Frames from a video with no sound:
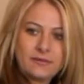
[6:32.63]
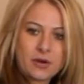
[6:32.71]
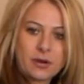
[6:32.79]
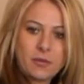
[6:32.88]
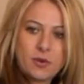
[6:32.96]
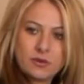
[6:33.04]

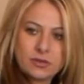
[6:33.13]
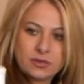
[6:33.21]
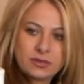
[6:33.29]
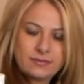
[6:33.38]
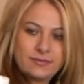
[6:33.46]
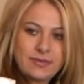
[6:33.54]
firm hold.
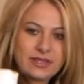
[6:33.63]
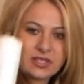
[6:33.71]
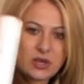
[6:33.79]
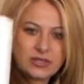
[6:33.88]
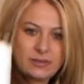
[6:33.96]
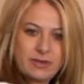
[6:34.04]
This
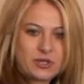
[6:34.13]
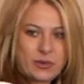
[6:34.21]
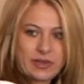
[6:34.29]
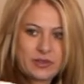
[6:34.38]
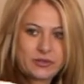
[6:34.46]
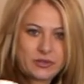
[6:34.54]
goes in
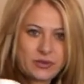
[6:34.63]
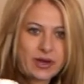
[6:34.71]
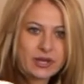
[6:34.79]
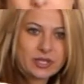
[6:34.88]
between those two.